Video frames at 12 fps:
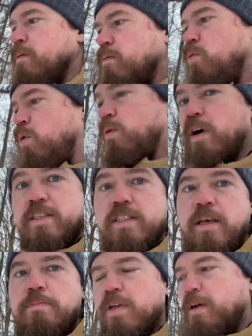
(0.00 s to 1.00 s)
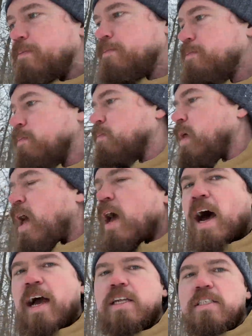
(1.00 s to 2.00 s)
Ooh, I slipped.
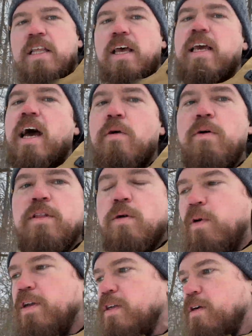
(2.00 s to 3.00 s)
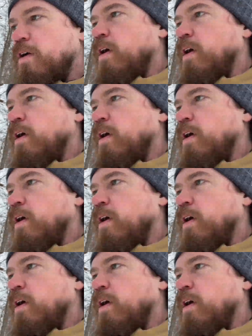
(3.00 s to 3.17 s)
I just like how in the winter,